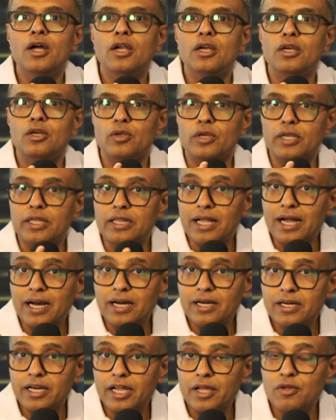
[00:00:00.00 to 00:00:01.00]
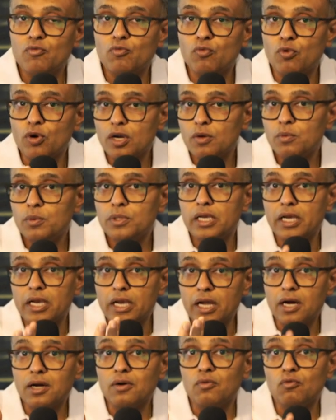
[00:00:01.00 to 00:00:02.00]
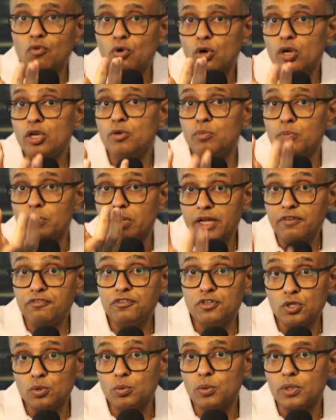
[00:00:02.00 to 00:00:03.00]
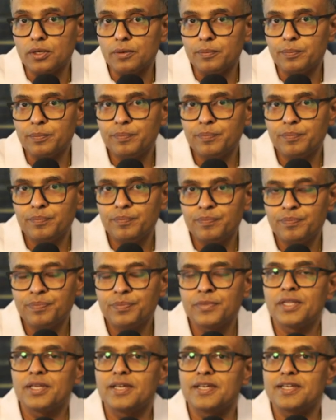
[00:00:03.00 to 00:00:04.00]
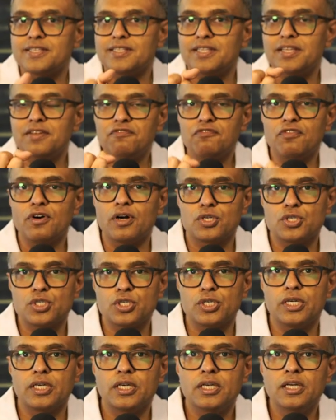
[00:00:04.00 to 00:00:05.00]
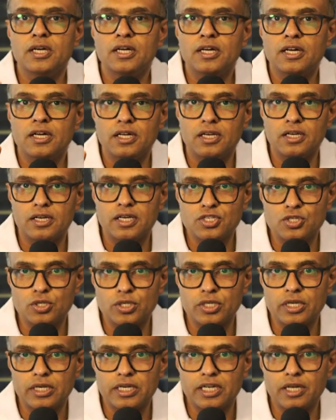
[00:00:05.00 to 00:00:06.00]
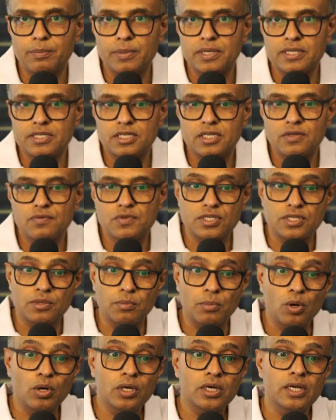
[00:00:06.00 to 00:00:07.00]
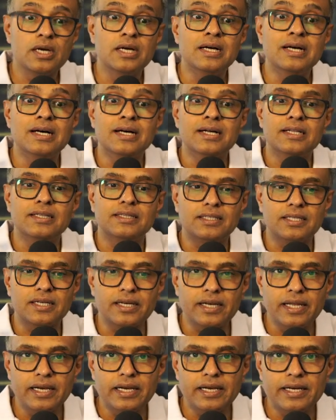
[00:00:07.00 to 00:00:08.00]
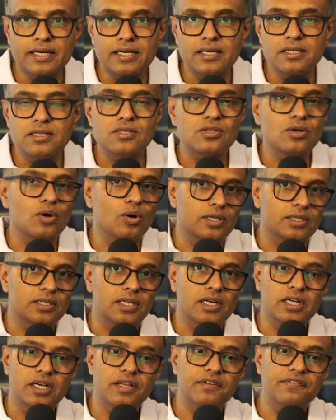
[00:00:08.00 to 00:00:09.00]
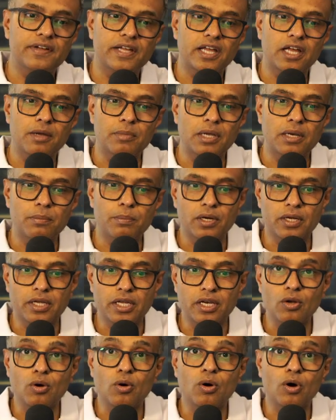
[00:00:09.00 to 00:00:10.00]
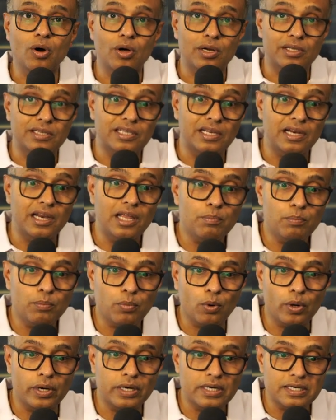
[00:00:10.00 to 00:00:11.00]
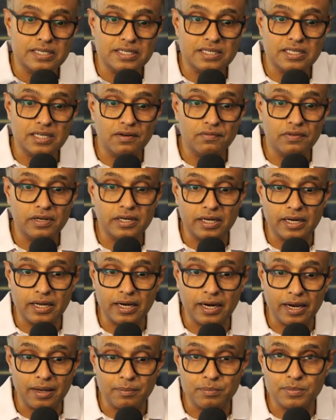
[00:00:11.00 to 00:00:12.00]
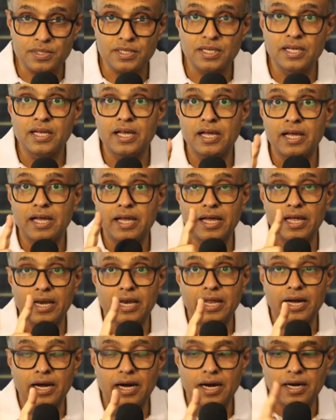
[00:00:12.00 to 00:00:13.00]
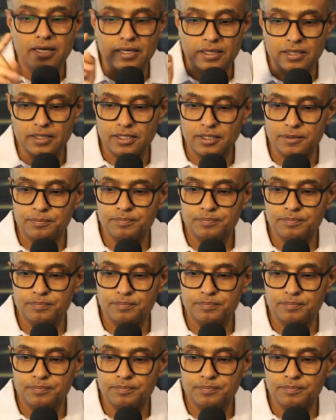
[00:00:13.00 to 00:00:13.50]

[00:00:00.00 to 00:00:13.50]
During that time, whatever the lung volume left over is the functional residual capacity, which is about 3 liters or 35 ml per kilo or 3.7 grams in an adult.